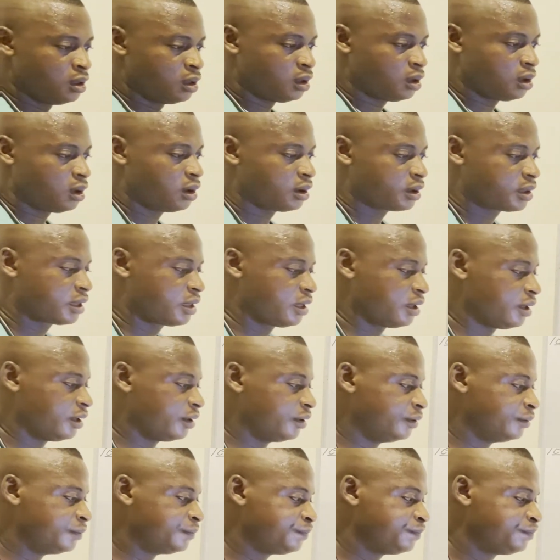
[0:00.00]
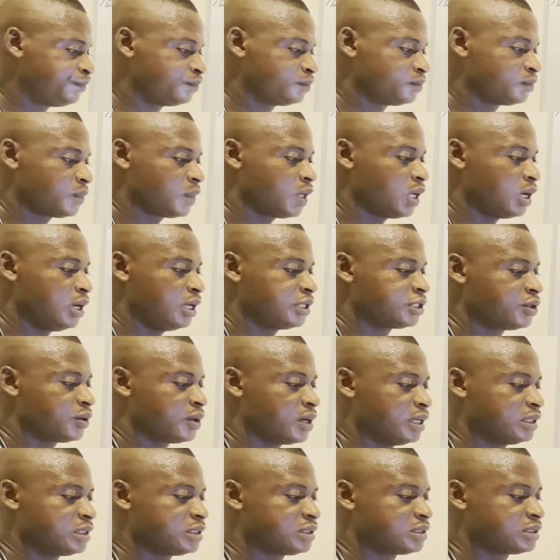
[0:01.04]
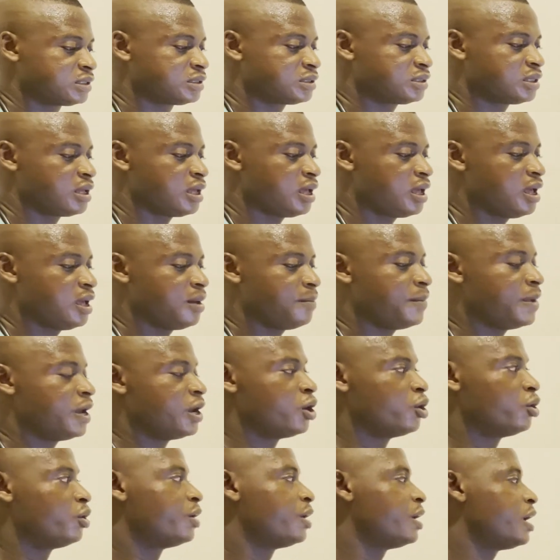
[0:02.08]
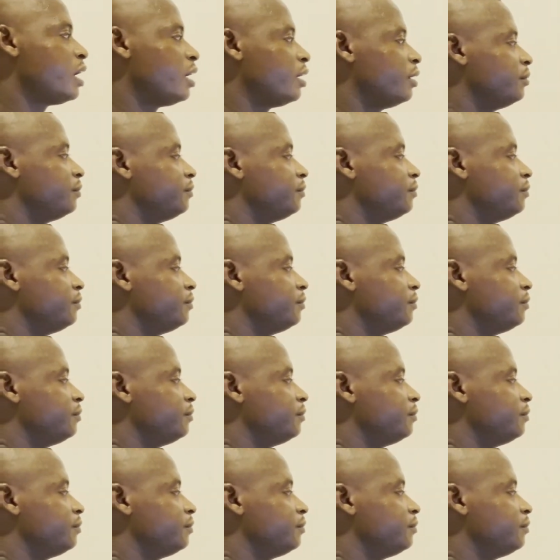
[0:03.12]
Okay, now let's look at amenorrhea.